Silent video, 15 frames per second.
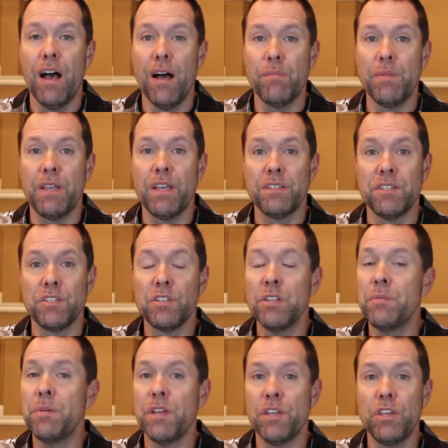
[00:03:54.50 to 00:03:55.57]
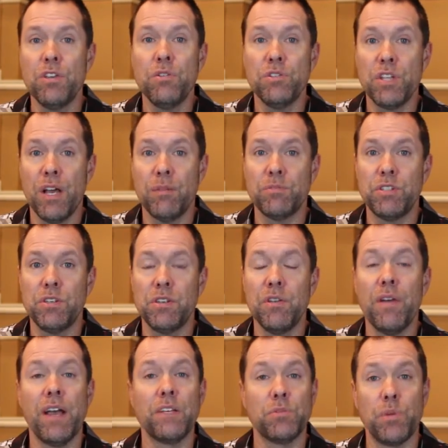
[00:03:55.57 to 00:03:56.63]
because it's going to be a huge help to
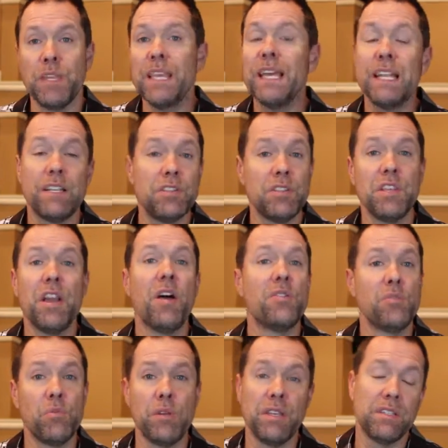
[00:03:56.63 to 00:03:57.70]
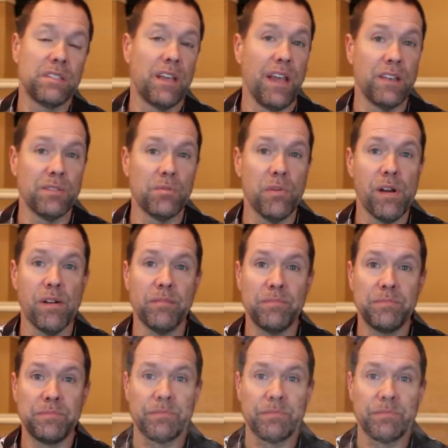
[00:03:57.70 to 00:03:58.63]
you as we get into the other weeks as well.